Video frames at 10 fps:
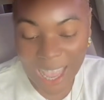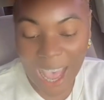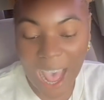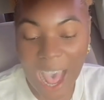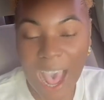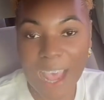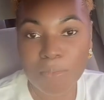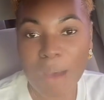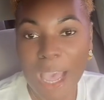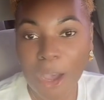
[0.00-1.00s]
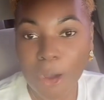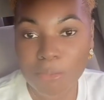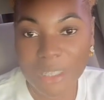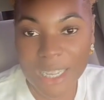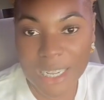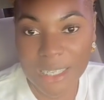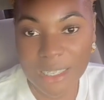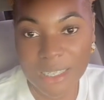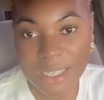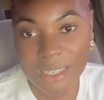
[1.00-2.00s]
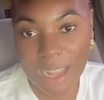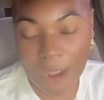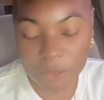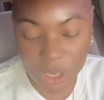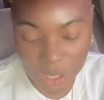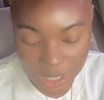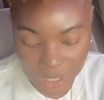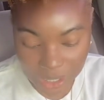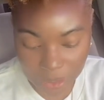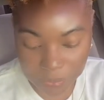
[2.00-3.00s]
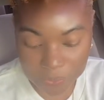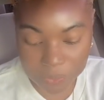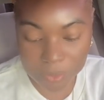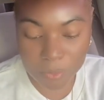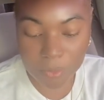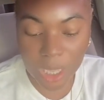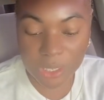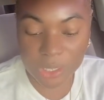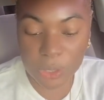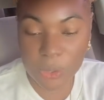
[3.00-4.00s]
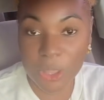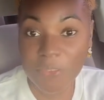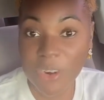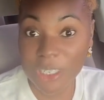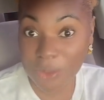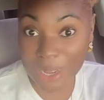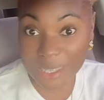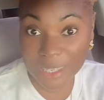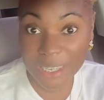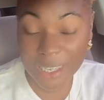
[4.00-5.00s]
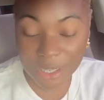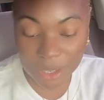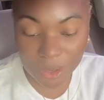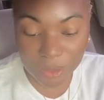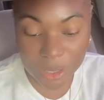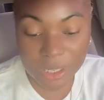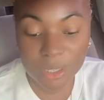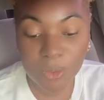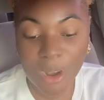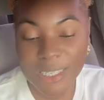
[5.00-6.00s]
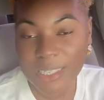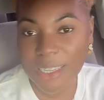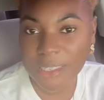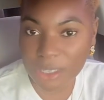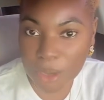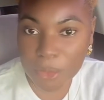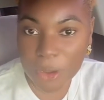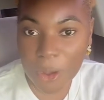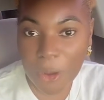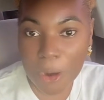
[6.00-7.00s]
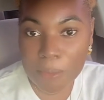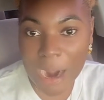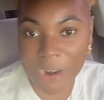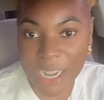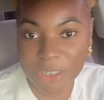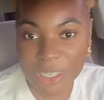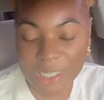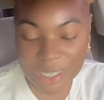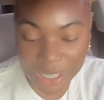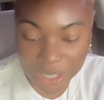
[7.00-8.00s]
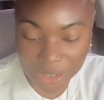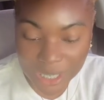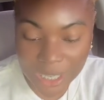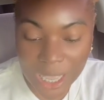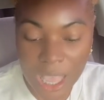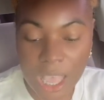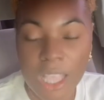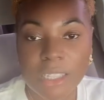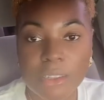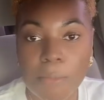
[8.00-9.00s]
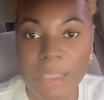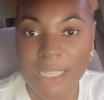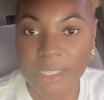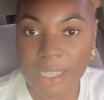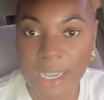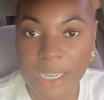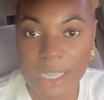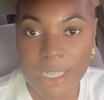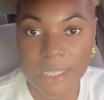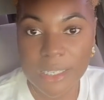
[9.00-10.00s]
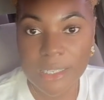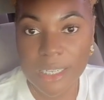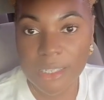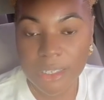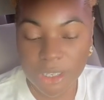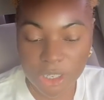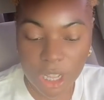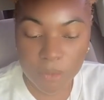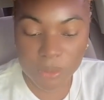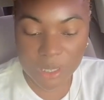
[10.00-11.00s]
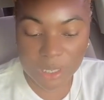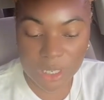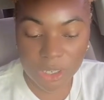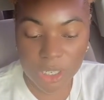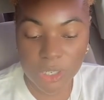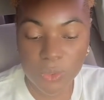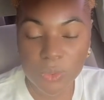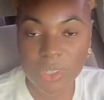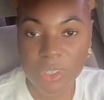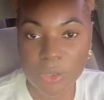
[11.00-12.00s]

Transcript: and my updates since I've done it. So the first question was, what is a stomach or bariatric surgery? So basically it is a surgical procedure used to